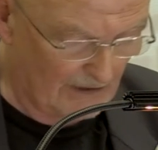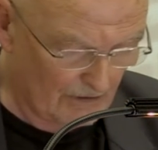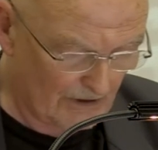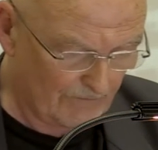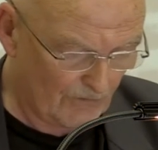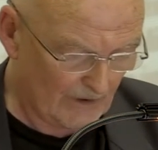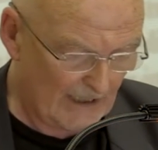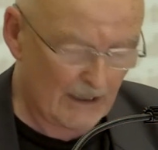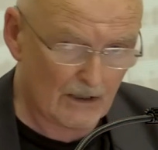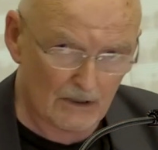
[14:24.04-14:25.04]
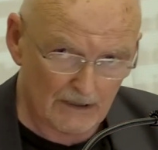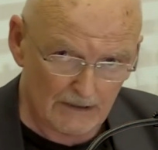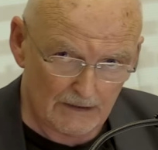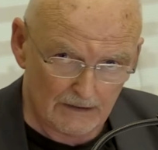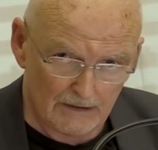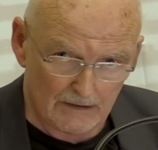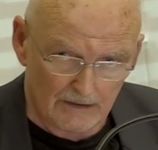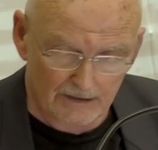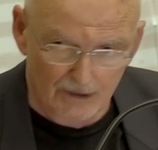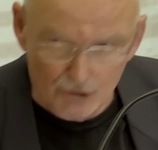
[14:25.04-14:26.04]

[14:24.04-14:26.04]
they're looking for now is a